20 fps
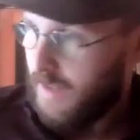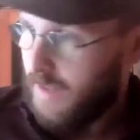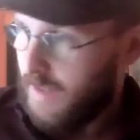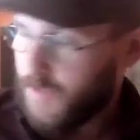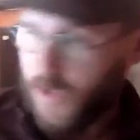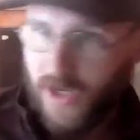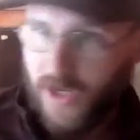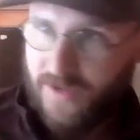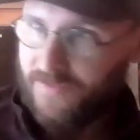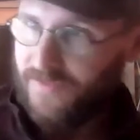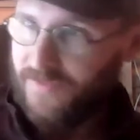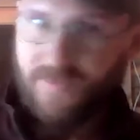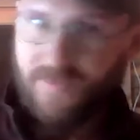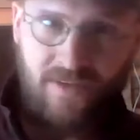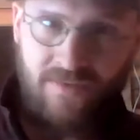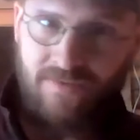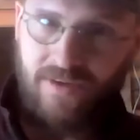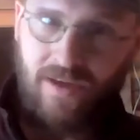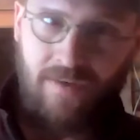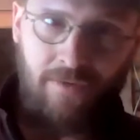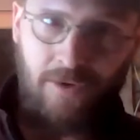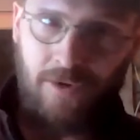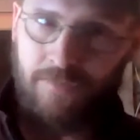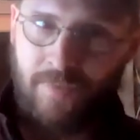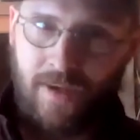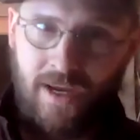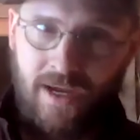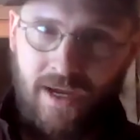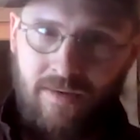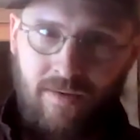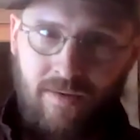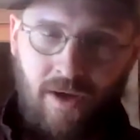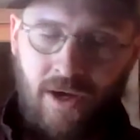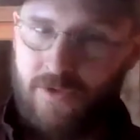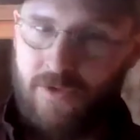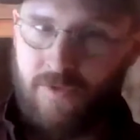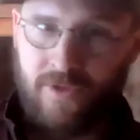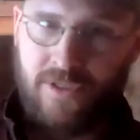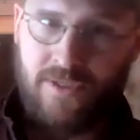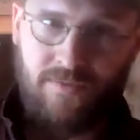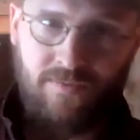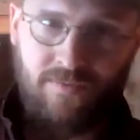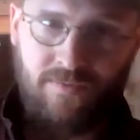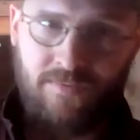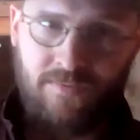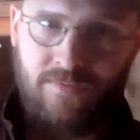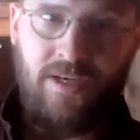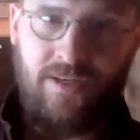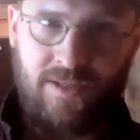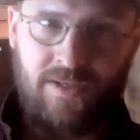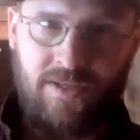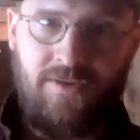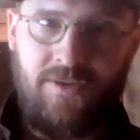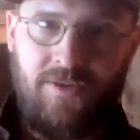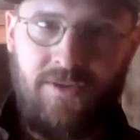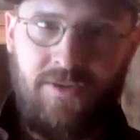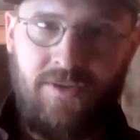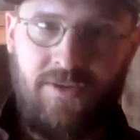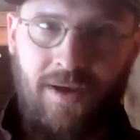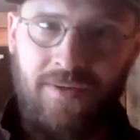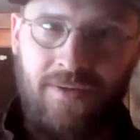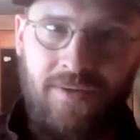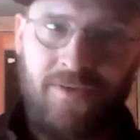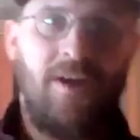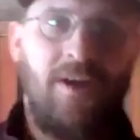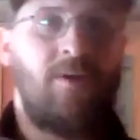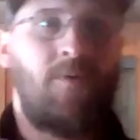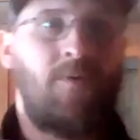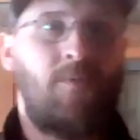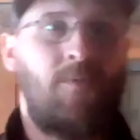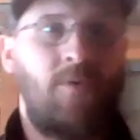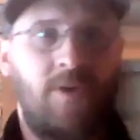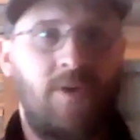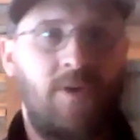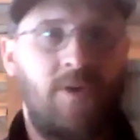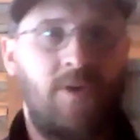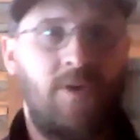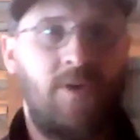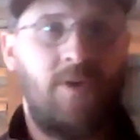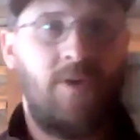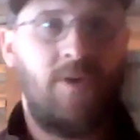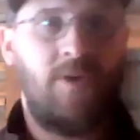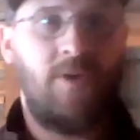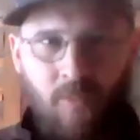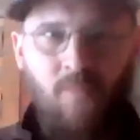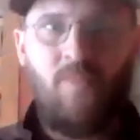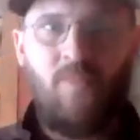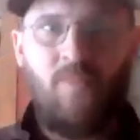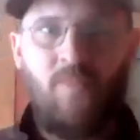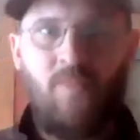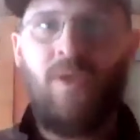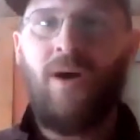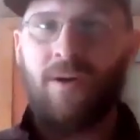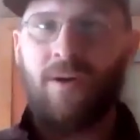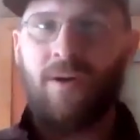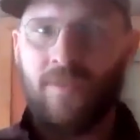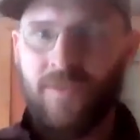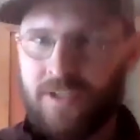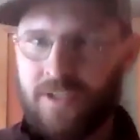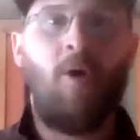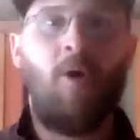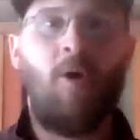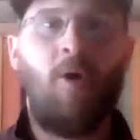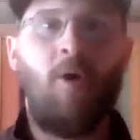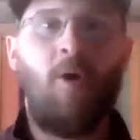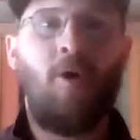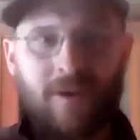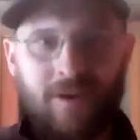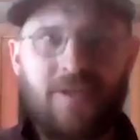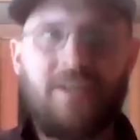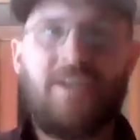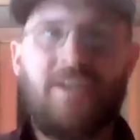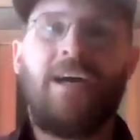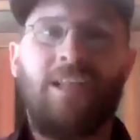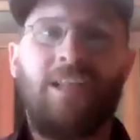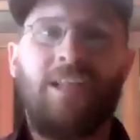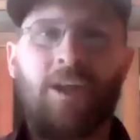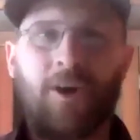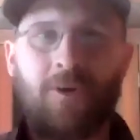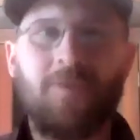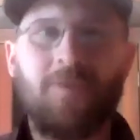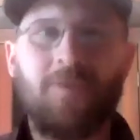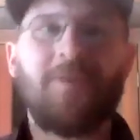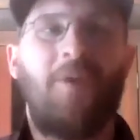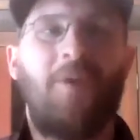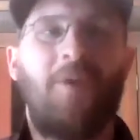I'm talking 55-year-old man, hundreds of deals under his belt. We're scrubbing the smoke yellow